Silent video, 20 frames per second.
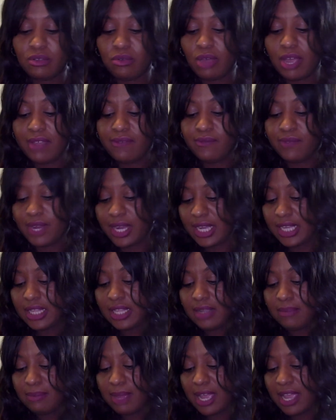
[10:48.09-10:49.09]
Quite
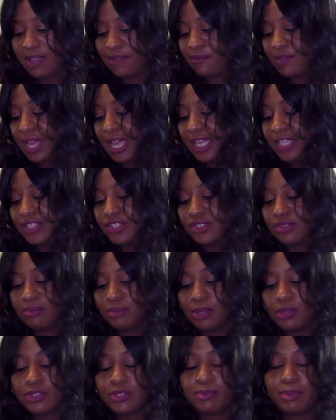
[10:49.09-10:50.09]
frankly, my advice to
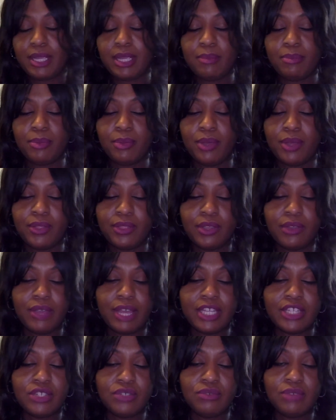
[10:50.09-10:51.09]
most people, although
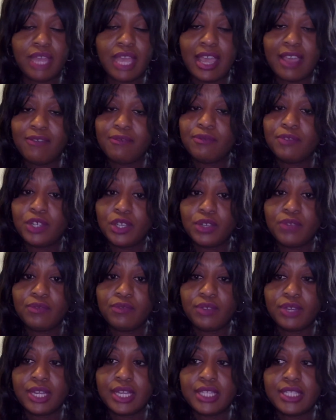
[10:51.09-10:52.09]
I do have good
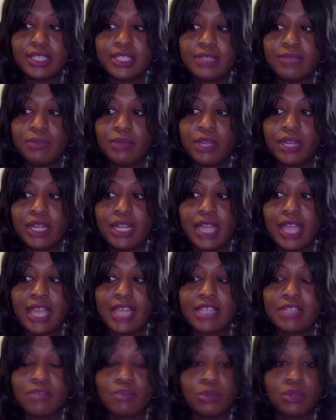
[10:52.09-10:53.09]
friends where it
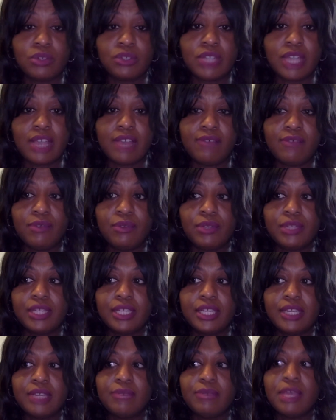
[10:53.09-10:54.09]
has worked out for
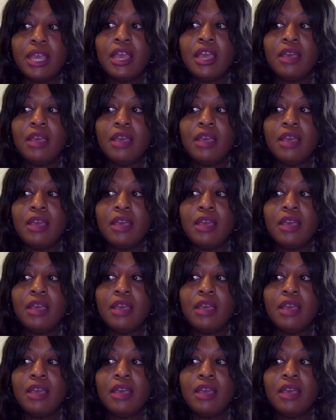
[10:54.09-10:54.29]
them,